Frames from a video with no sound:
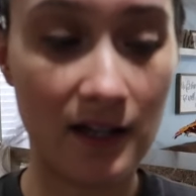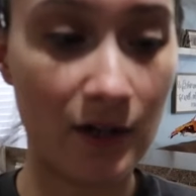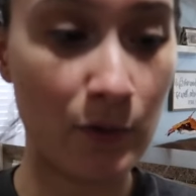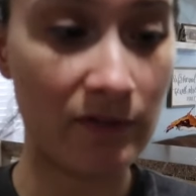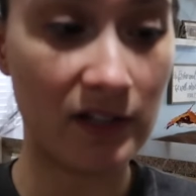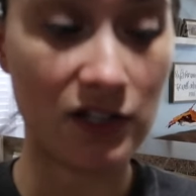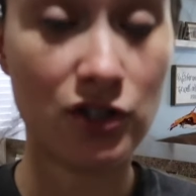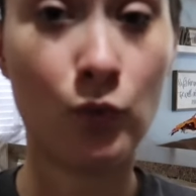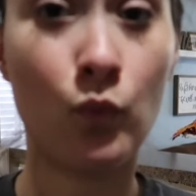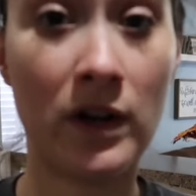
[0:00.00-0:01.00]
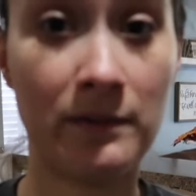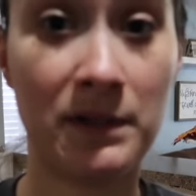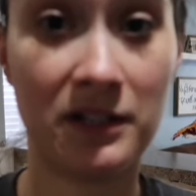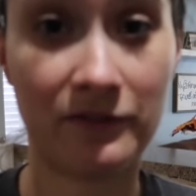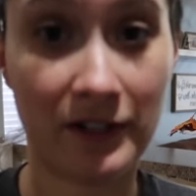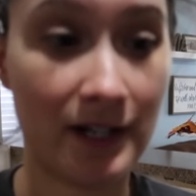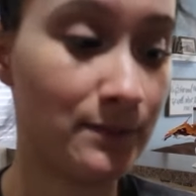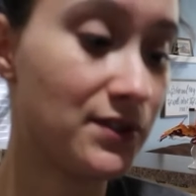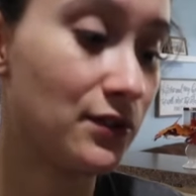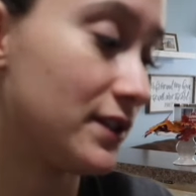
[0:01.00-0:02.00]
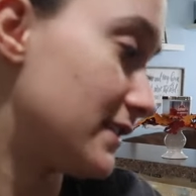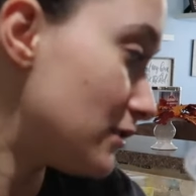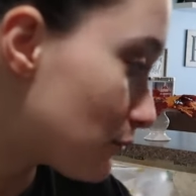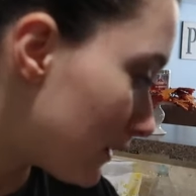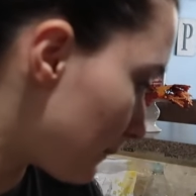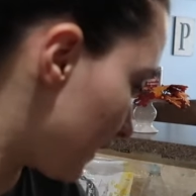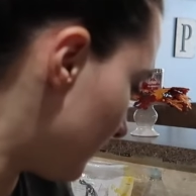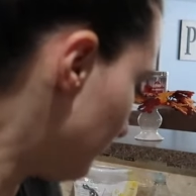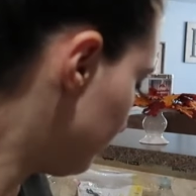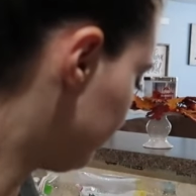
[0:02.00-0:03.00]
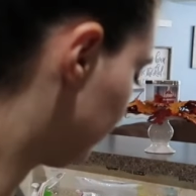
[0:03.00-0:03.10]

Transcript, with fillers: equivalent to one meal for him. So this is one meal.